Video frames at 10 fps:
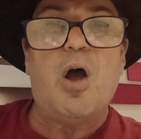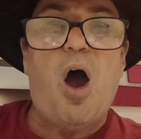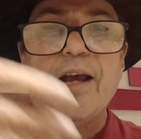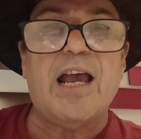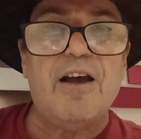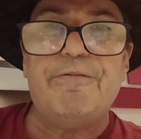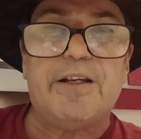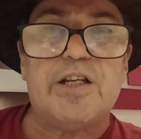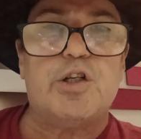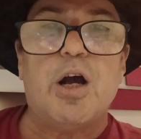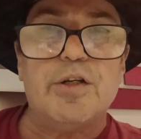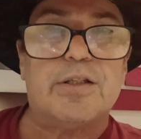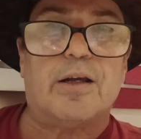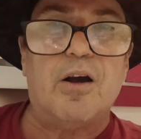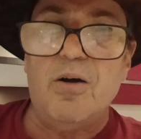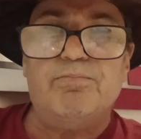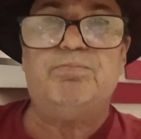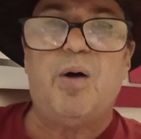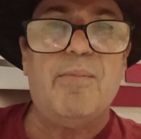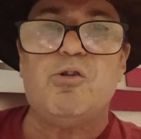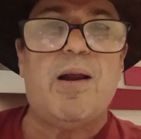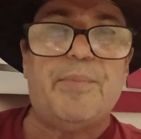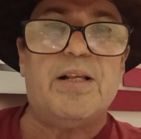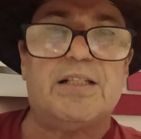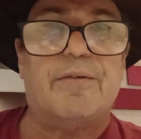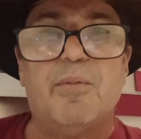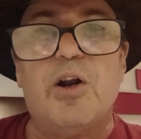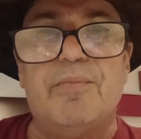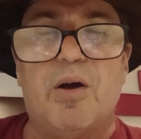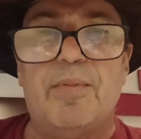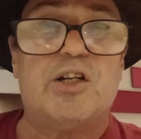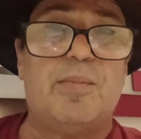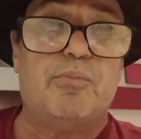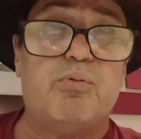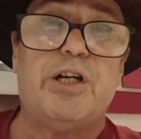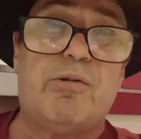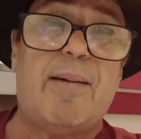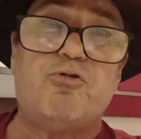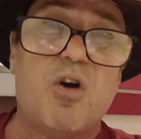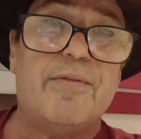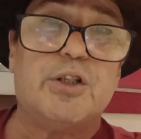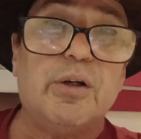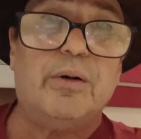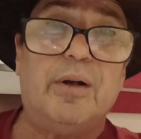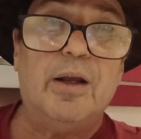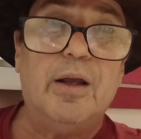I can't fix your toaster. I'm crap at this stuff. I'm actually a pretty crap driver too.